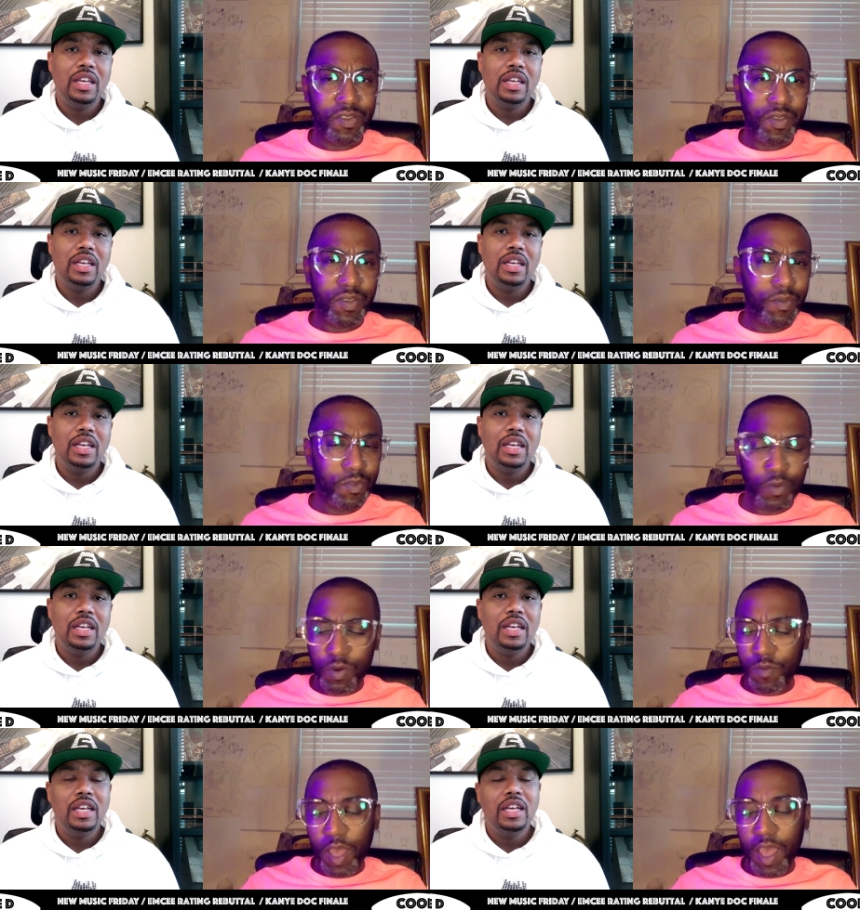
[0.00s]
Speaker 1: hands in
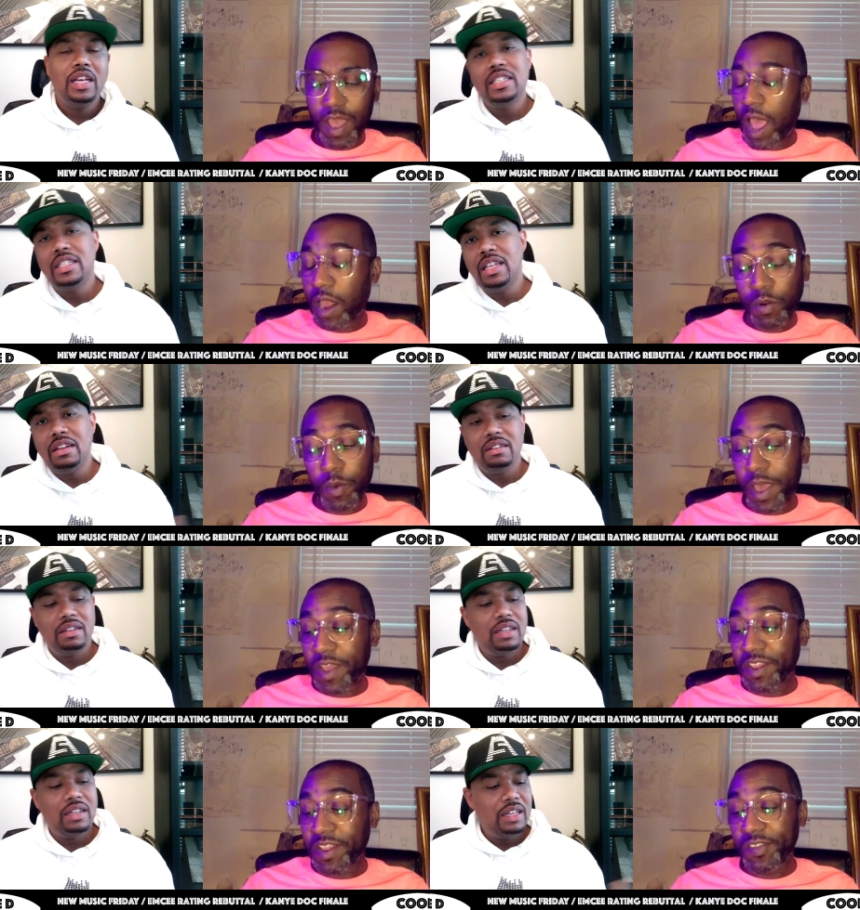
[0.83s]
some sort of. I, I
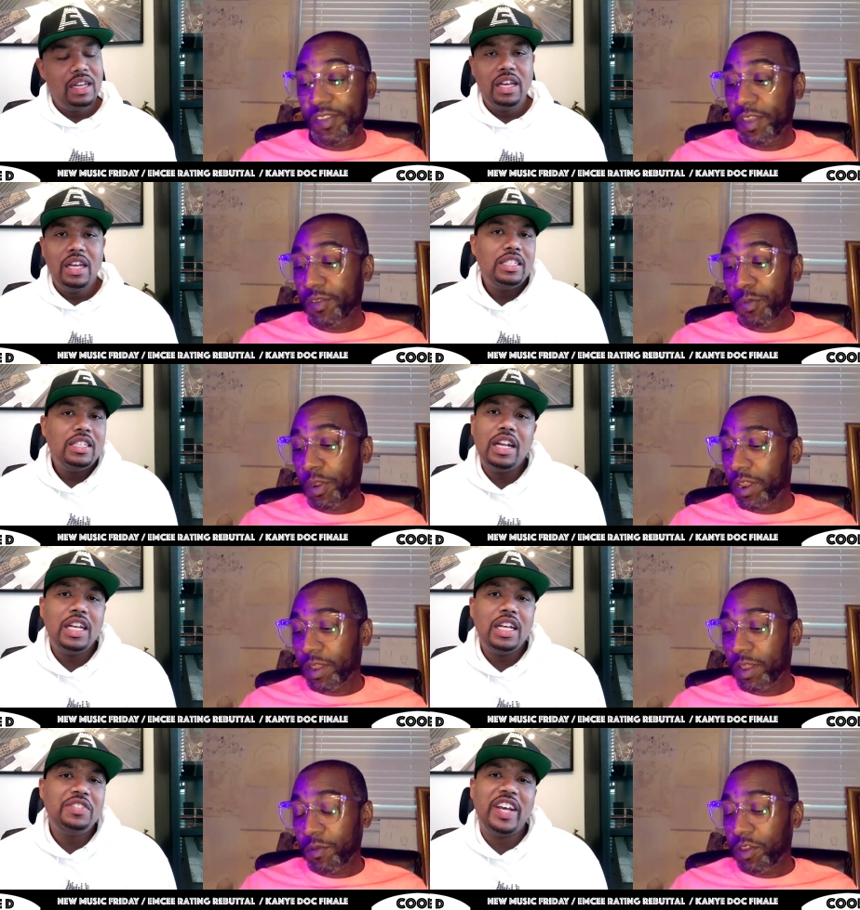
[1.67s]
don't know how these deals. So
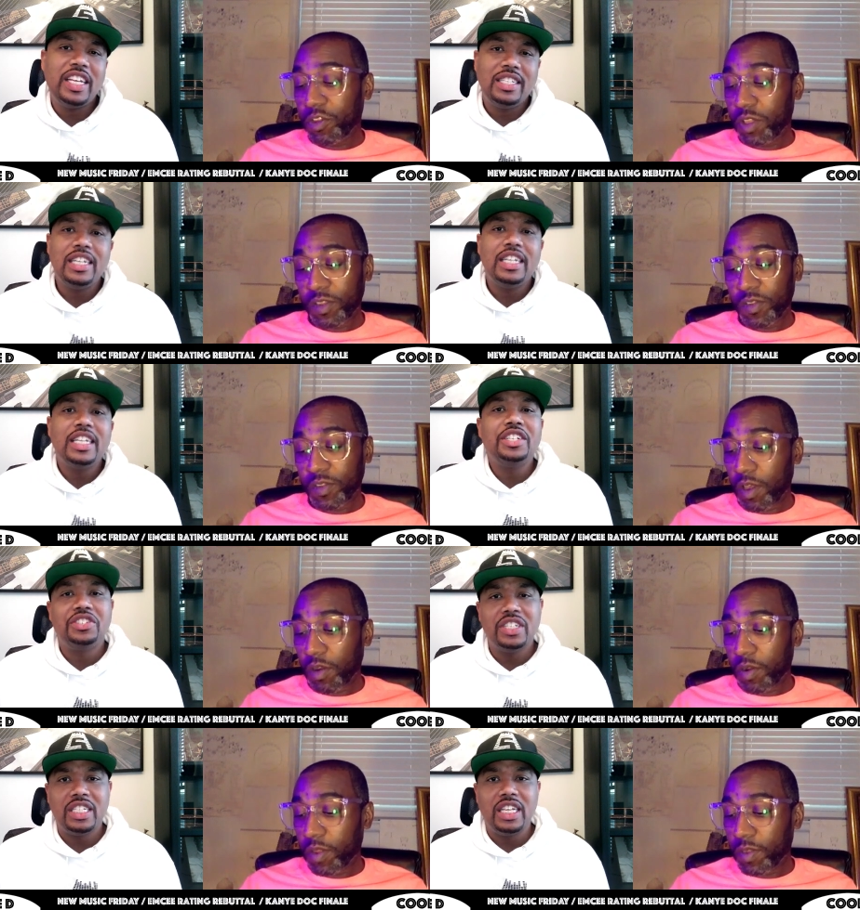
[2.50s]
there's vested
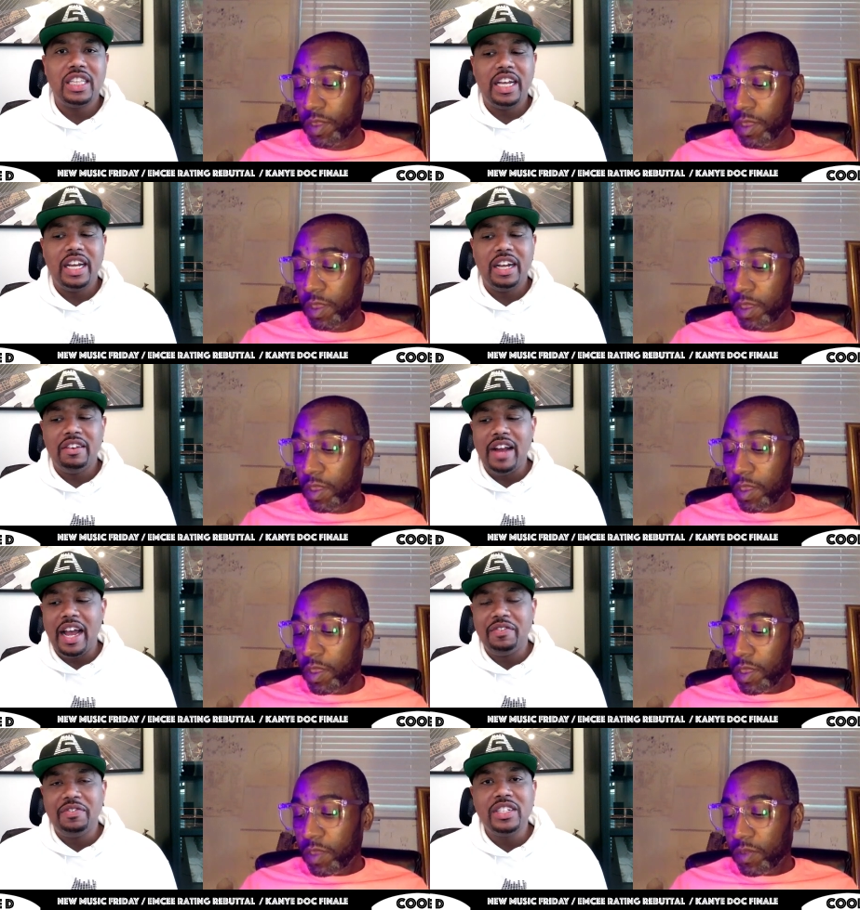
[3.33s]
Speaker 2: interest in there,
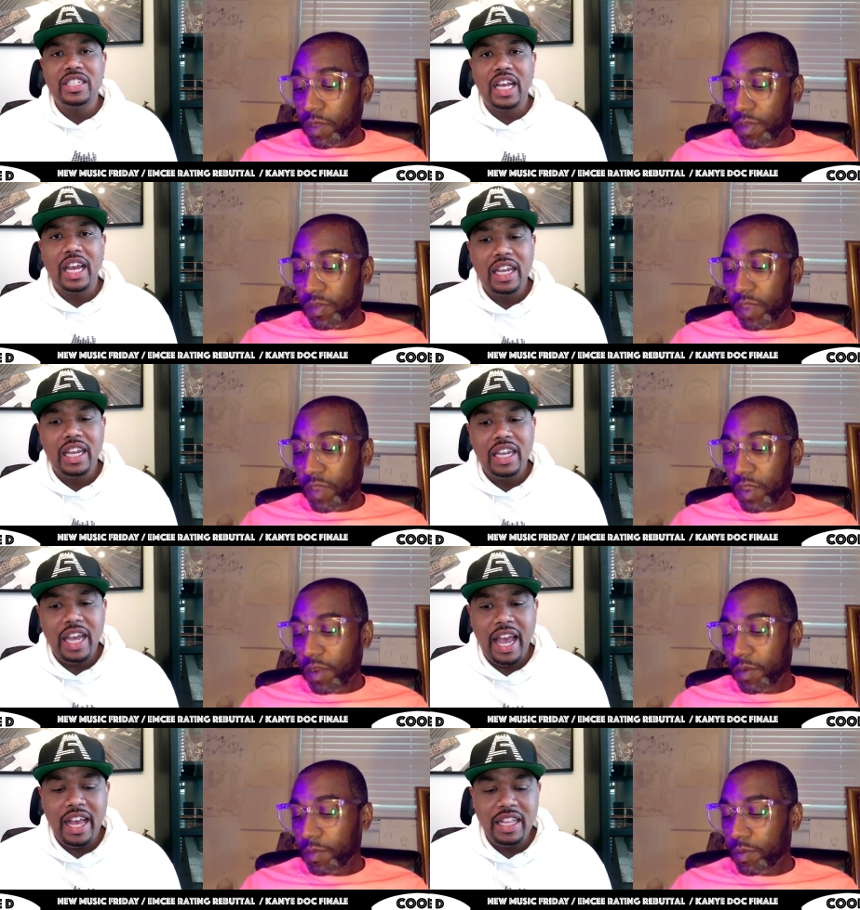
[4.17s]
right, for Jay,
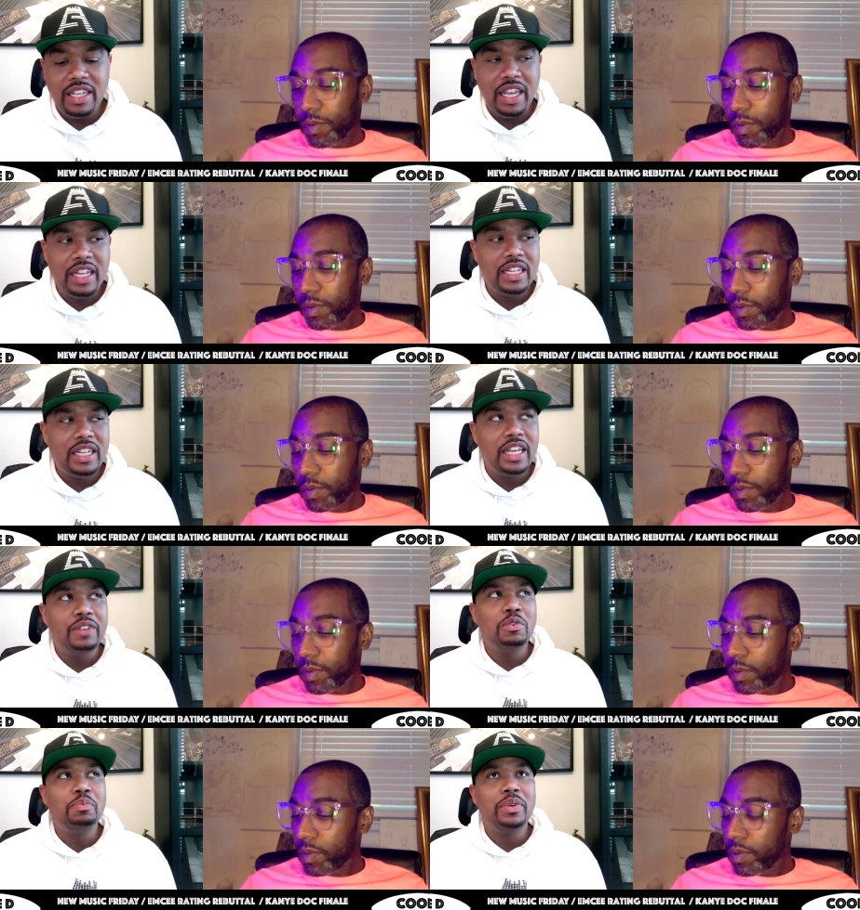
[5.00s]
and and
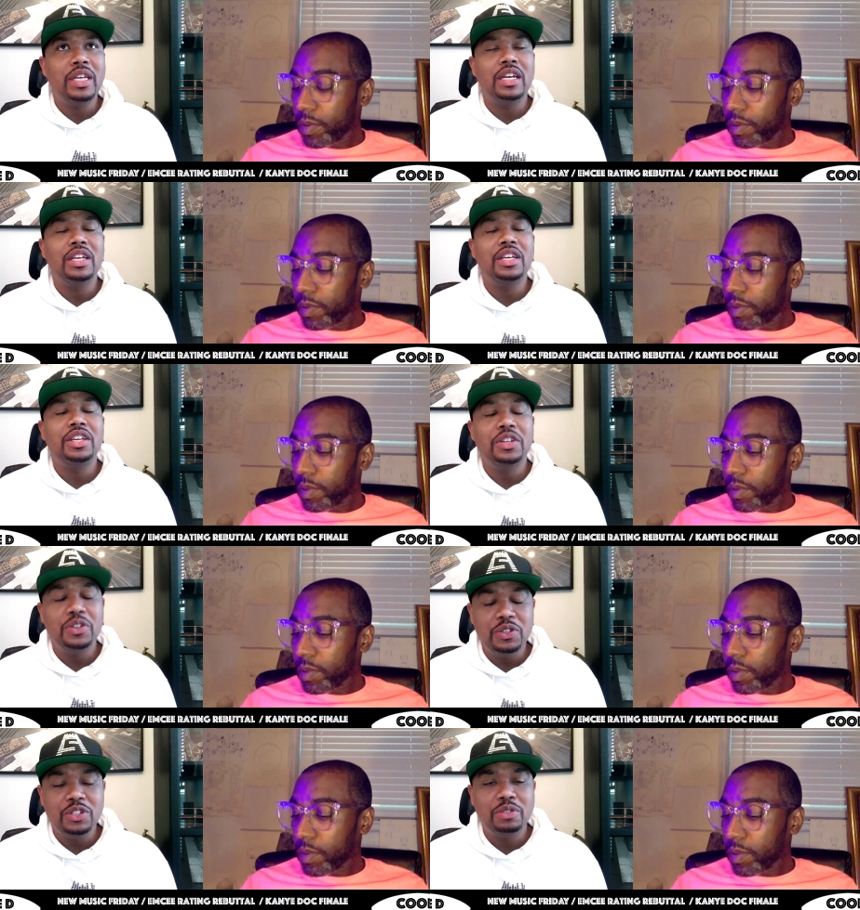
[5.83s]
it would be a
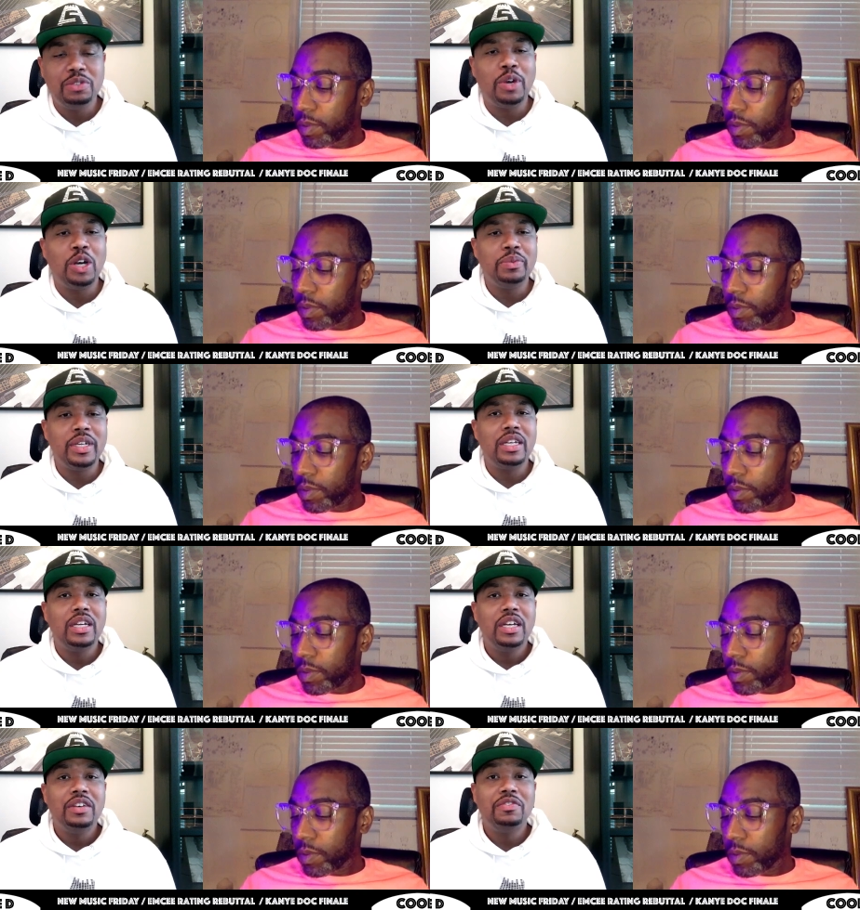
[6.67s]
huge moment
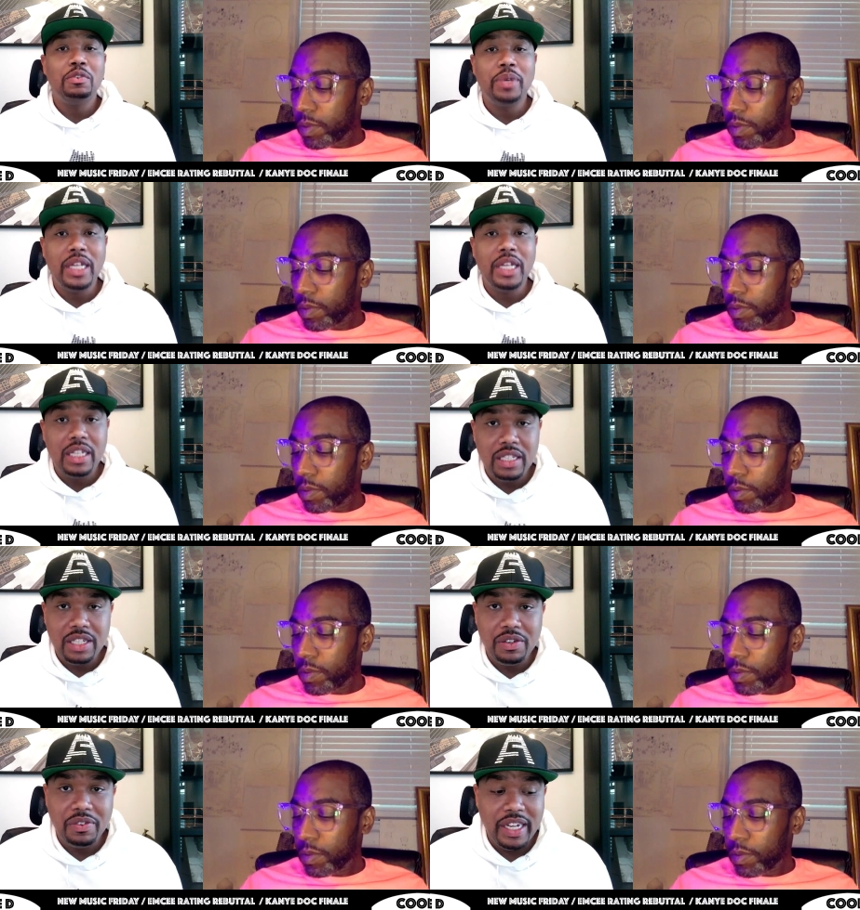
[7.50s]
for Benny's
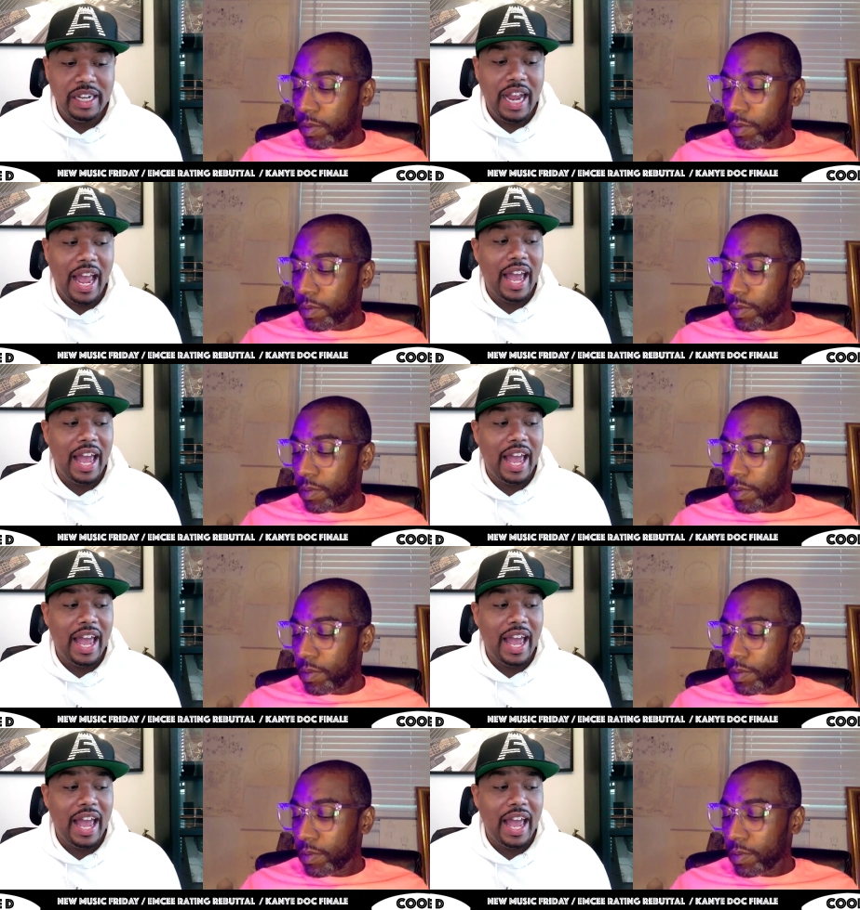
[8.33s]
career